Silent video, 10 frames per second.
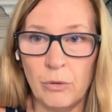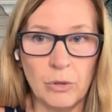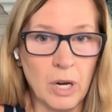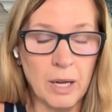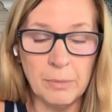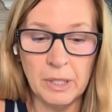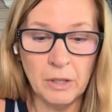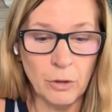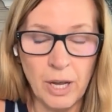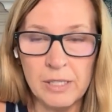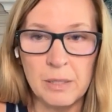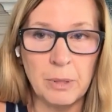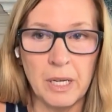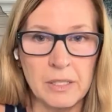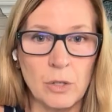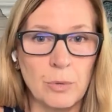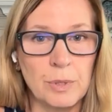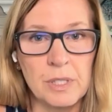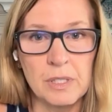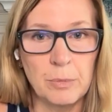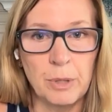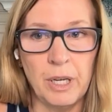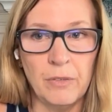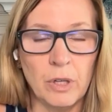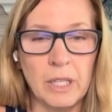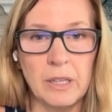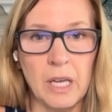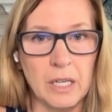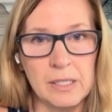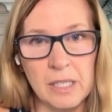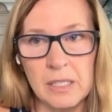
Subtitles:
Or, I mean, there has to be consequences to behavior like that because that's